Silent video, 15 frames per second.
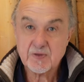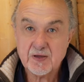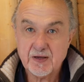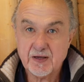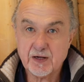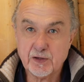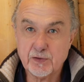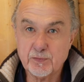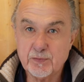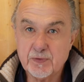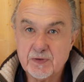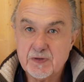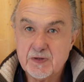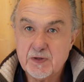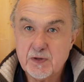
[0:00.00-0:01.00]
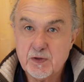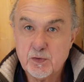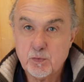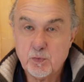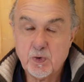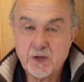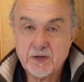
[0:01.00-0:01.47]
Hello.
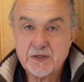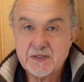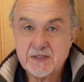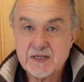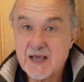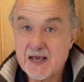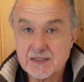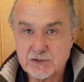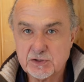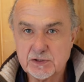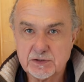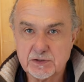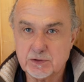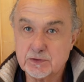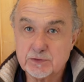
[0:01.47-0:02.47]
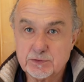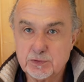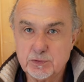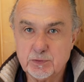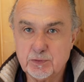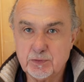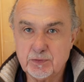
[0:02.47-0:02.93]
One gadget or
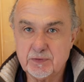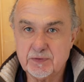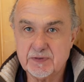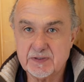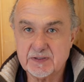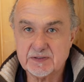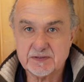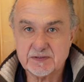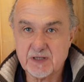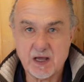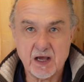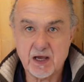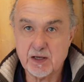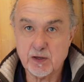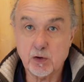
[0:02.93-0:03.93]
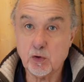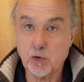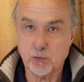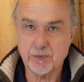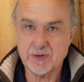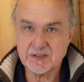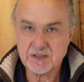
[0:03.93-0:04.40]
tool that I
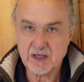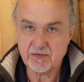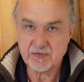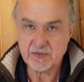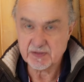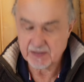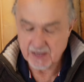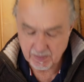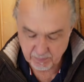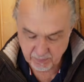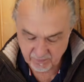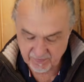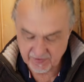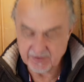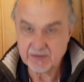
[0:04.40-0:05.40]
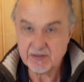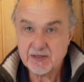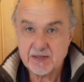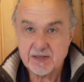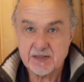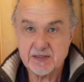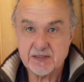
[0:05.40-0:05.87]
always have in the camper van
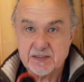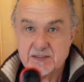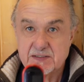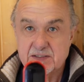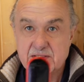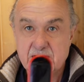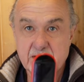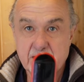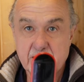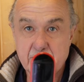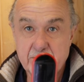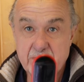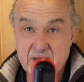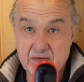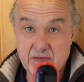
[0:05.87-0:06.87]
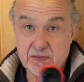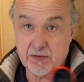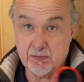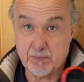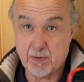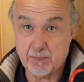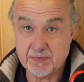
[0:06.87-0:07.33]
is the meat
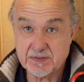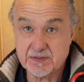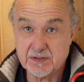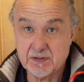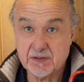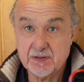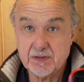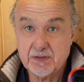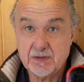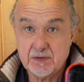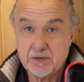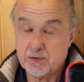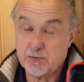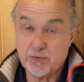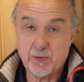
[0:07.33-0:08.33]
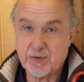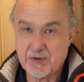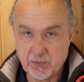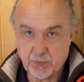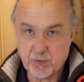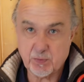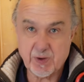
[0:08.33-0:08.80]
thermometer. Although I
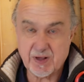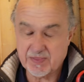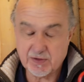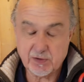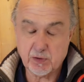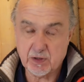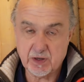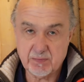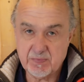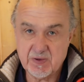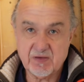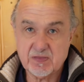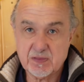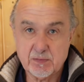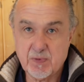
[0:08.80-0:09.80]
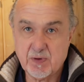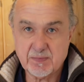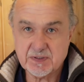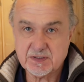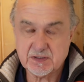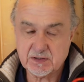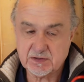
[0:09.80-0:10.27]
don't know why they call it meat
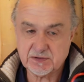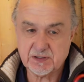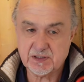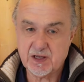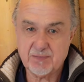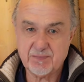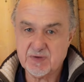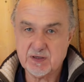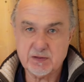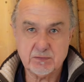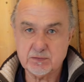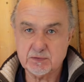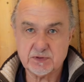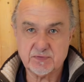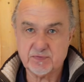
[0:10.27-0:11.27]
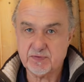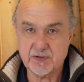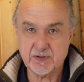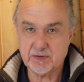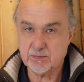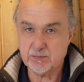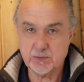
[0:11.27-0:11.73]
thermometer, because it can be used
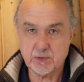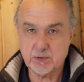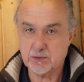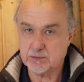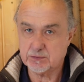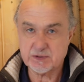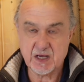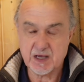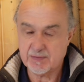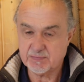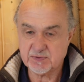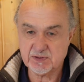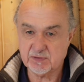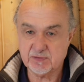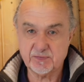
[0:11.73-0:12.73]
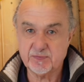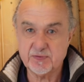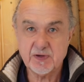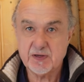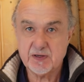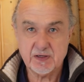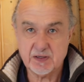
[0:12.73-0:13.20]
for all types of
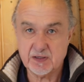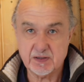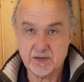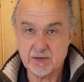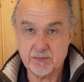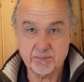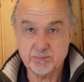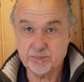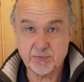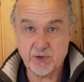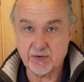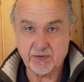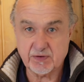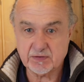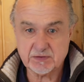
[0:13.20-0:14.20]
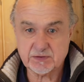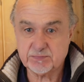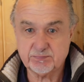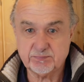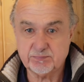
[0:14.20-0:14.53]
products,